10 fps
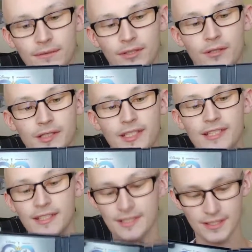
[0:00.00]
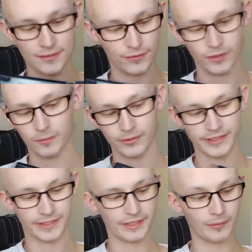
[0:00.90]
So 69 cents for a
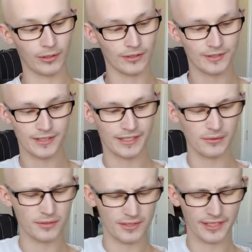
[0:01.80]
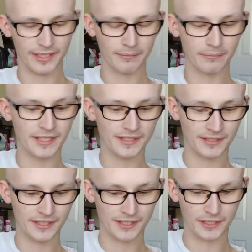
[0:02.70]
complete Kingdom Hearts, and it was like mint
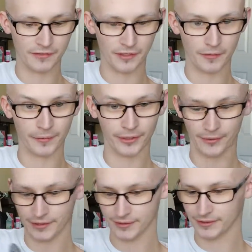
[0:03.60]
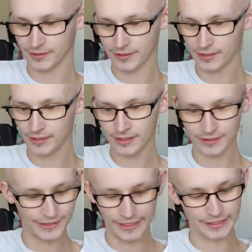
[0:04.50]
condition if I remember correctly.
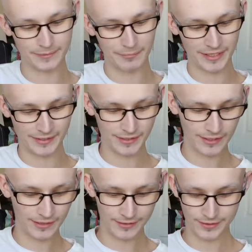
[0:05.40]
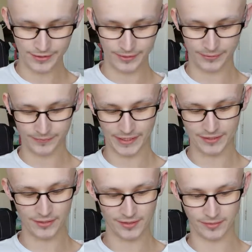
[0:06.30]
Yeah, it's mint. So that's
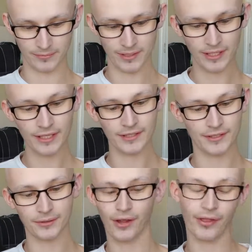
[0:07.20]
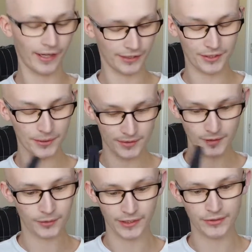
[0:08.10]
awesome. The only thing I could do is
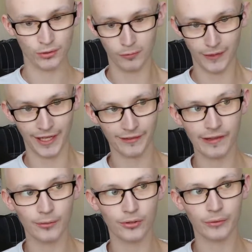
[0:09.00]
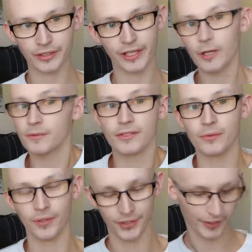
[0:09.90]
upgrade to a black label, which I hope to do
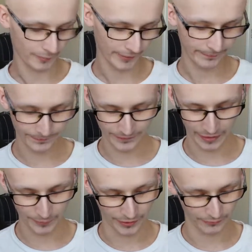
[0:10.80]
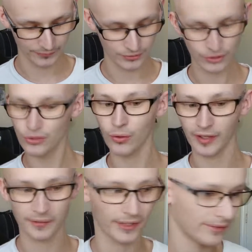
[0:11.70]
one day, but I'm not too
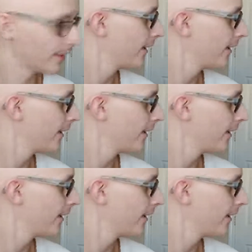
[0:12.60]
worried about